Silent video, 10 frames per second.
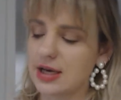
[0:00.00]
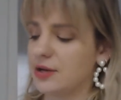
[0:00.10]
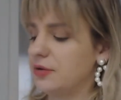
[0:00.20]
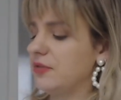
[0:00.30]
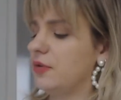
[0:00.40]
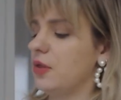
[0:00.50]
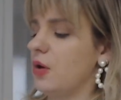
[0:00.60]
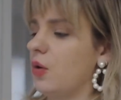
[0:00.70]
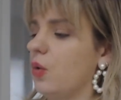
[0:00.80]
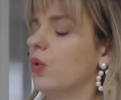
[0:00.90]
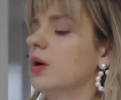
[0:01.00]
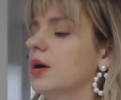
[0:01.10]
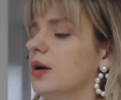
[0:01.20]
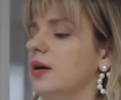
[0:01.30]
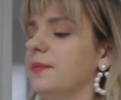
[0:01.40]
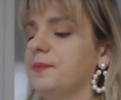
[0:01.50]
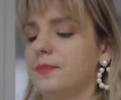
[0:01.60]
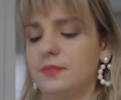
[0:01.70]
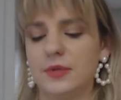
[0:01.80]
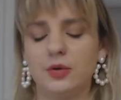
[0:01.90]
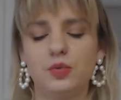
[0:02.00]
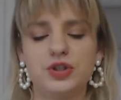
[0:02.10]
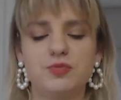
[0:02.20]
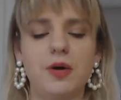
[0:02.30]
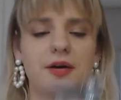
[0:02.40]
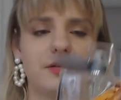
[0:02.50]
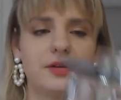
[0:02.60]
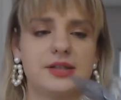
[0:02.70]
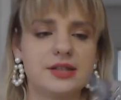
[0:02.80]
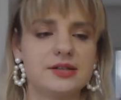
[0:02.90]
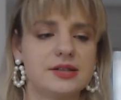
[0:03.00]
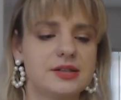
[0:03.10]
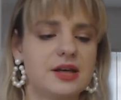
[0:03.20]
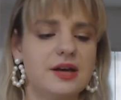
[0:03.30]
I don't even know which bottle is this.